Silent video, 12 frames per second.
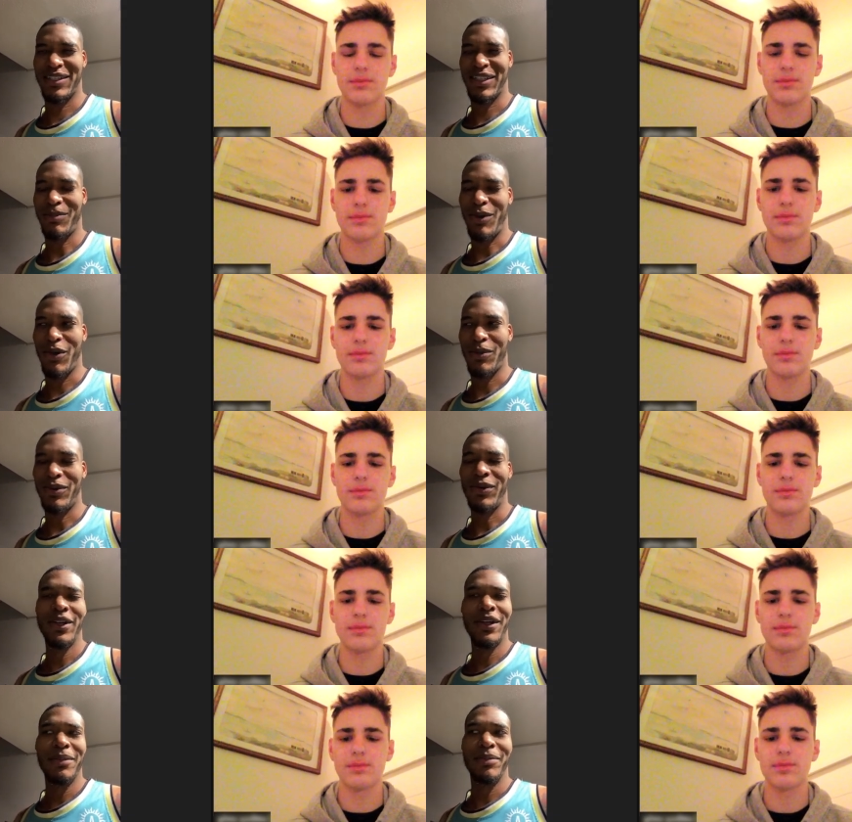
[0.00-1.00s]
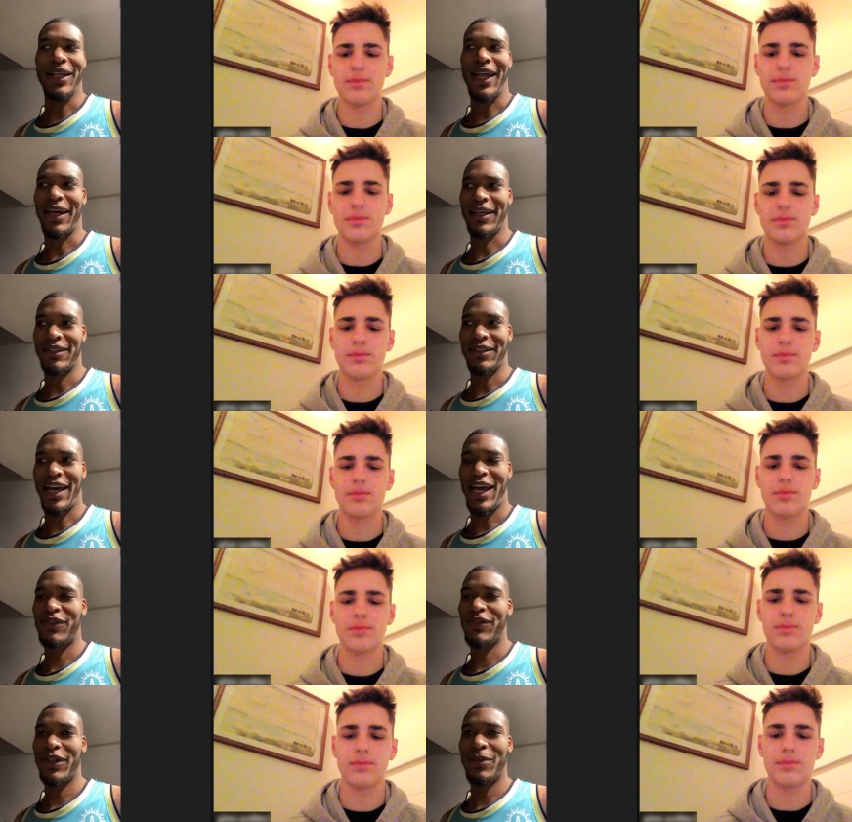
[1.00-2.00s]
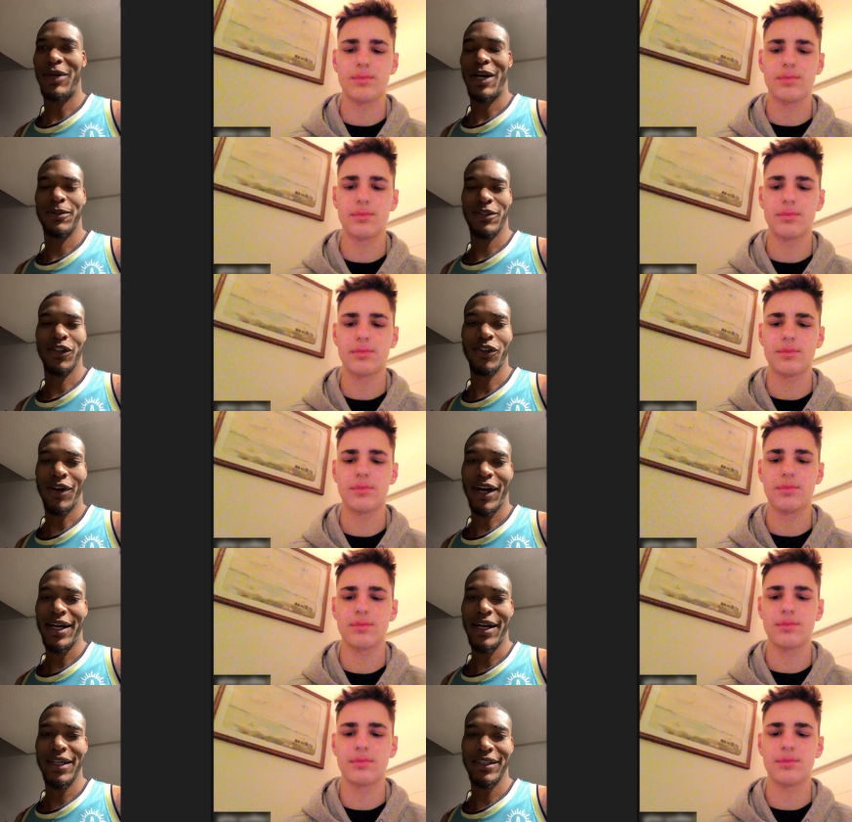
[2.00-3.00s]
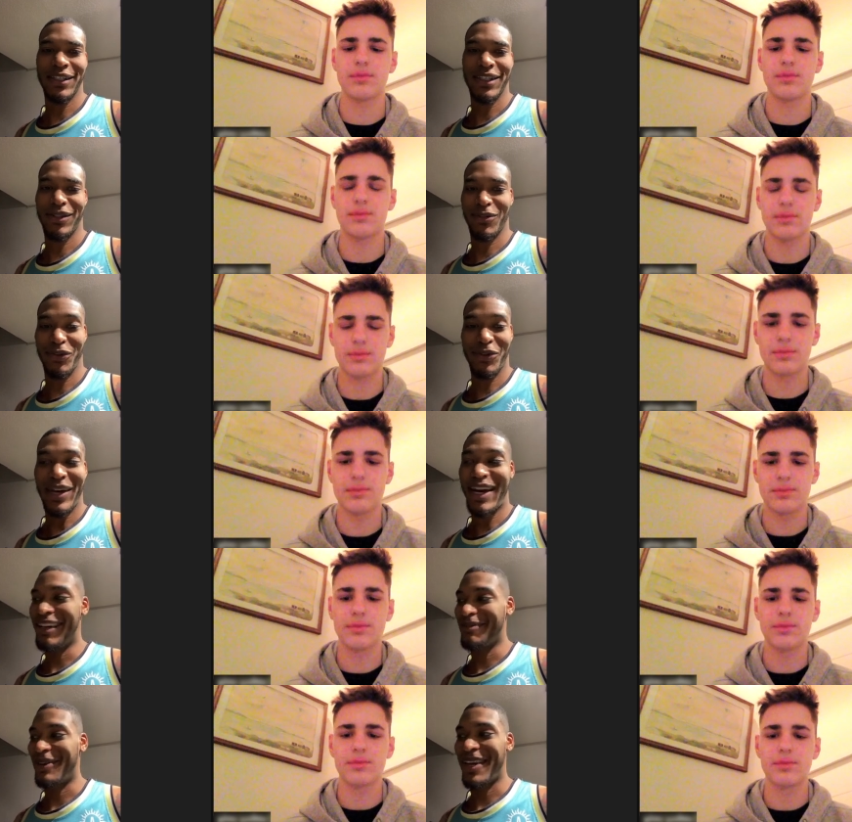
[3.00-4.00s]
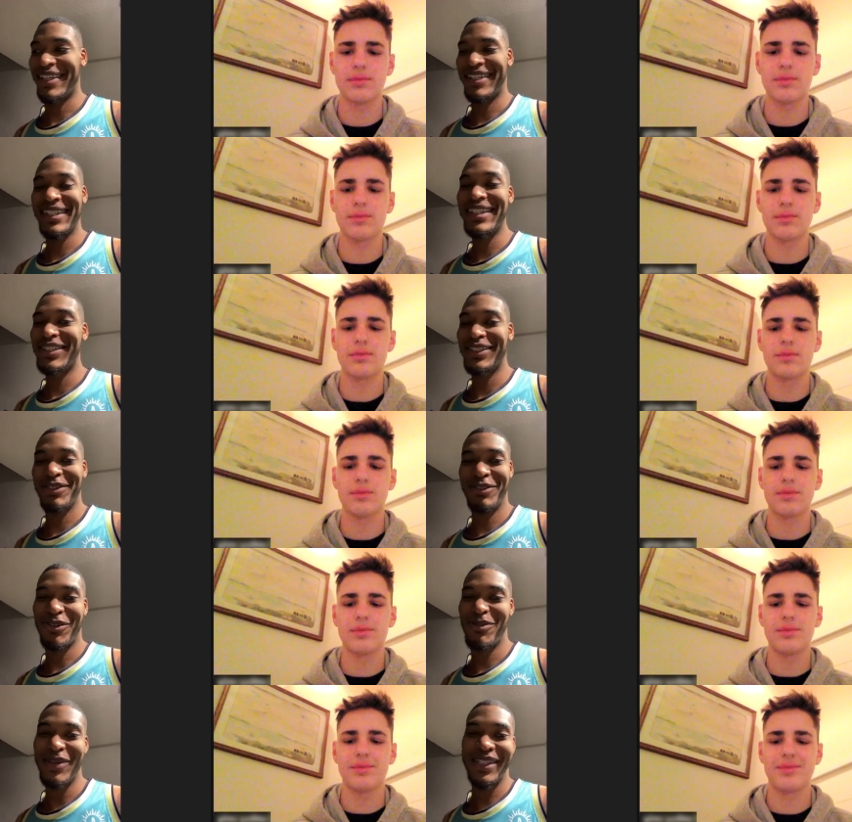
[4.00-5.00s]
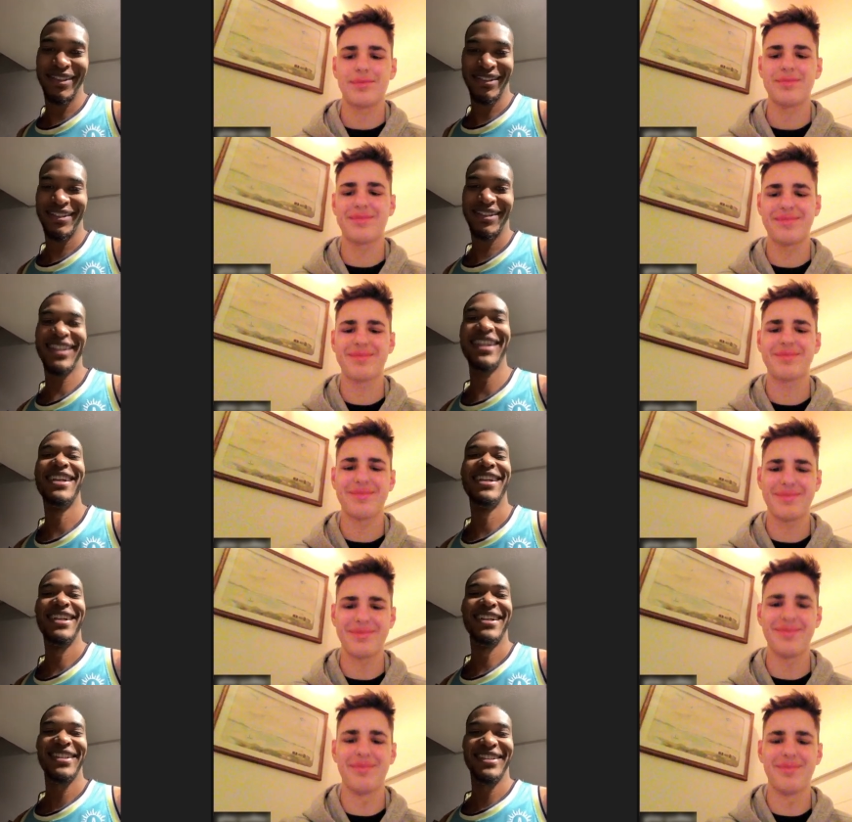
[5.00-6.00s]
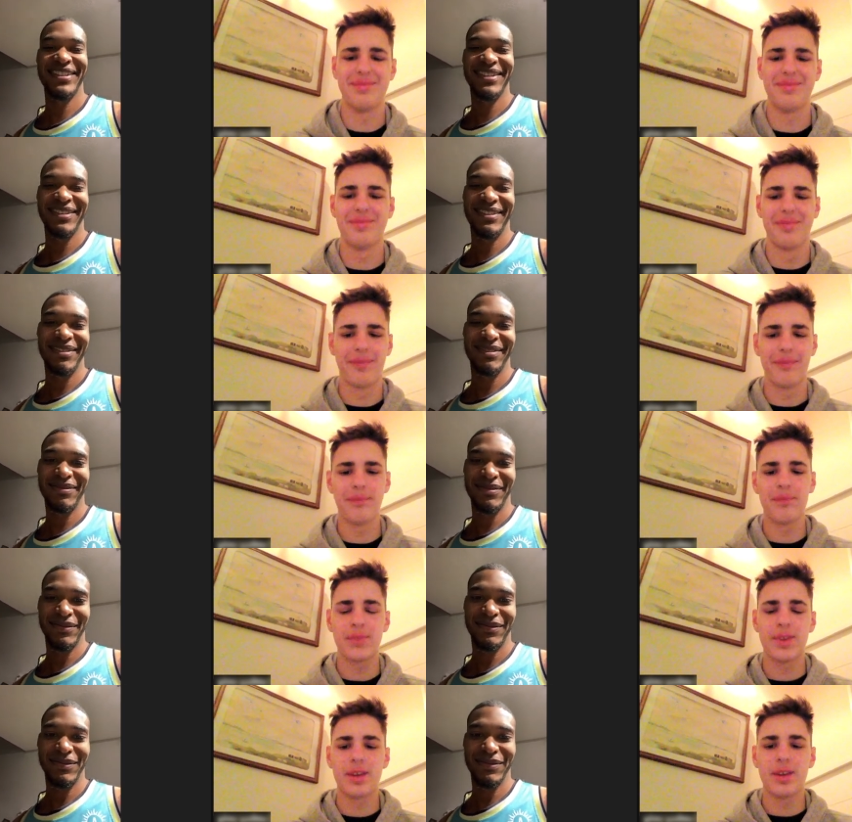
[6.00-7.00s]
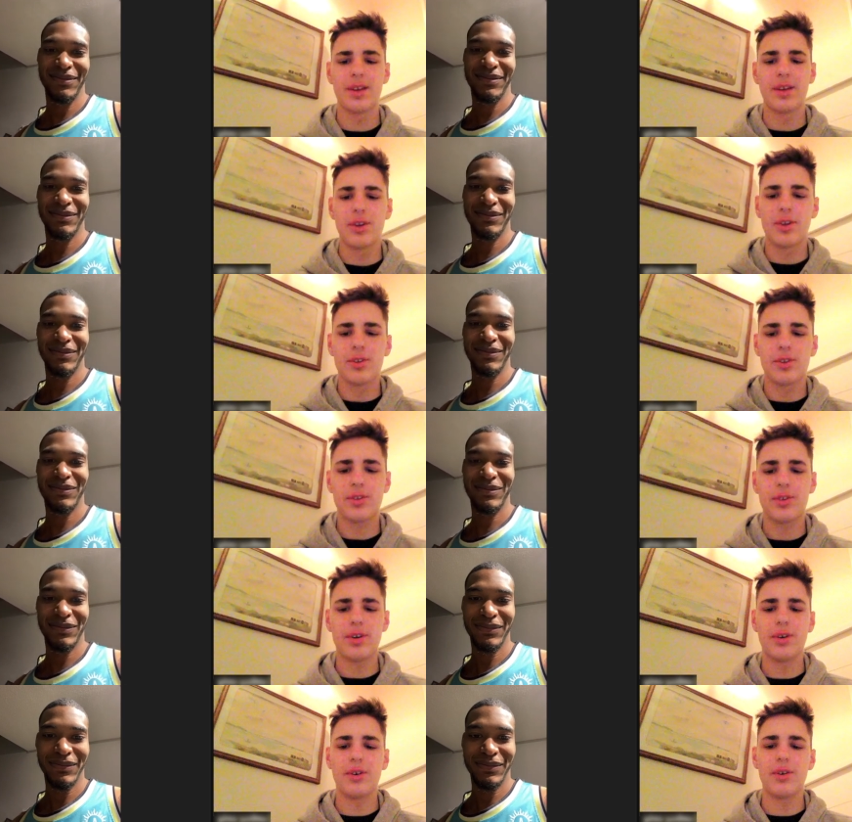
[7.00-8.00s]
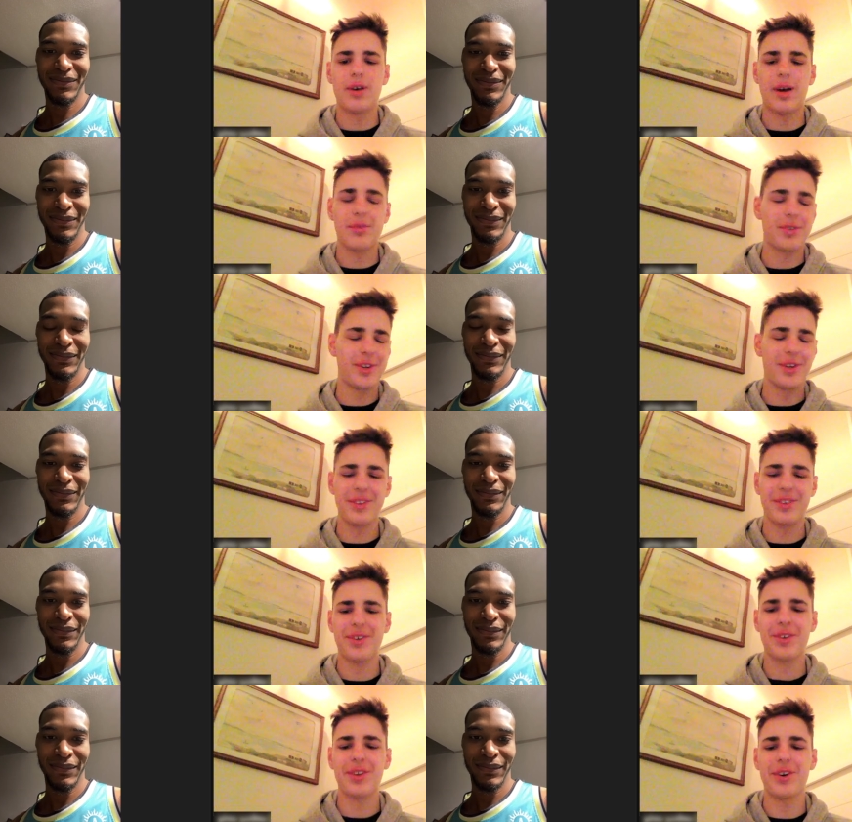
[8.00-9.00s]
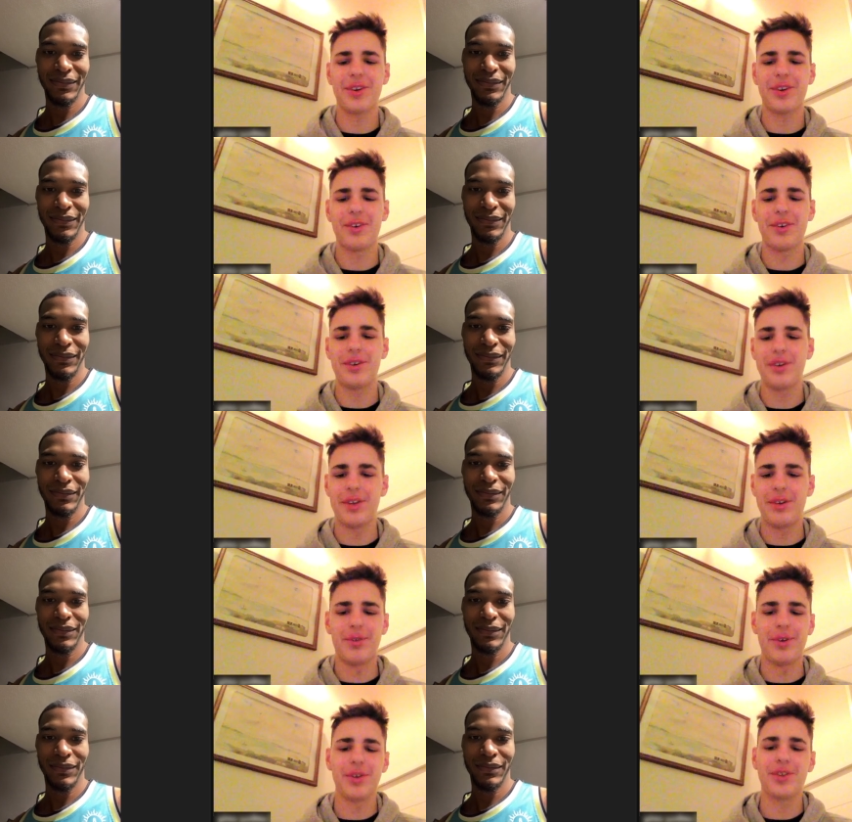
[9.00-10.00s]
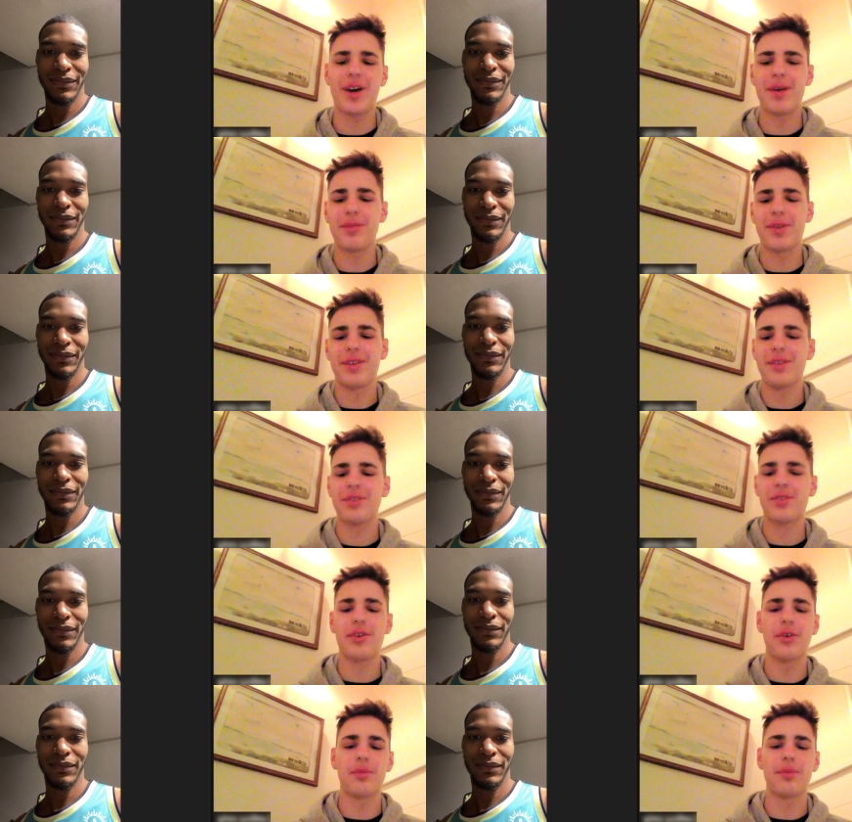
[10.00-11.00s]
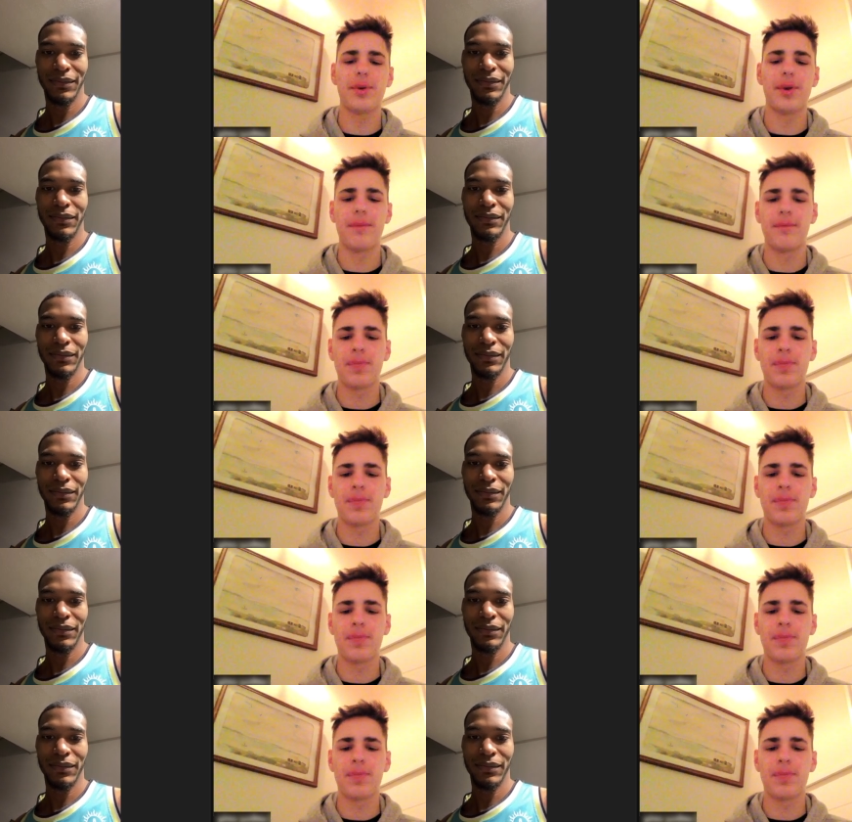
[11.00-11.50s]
Speaker 1: T-Mobile. But, like, Nashville hip-hop is on the rise. And if you're not paying attention, you're going to miss it.
Speaker 2: Mm-hmm. So I'm sure it took longer in real time than in the show, but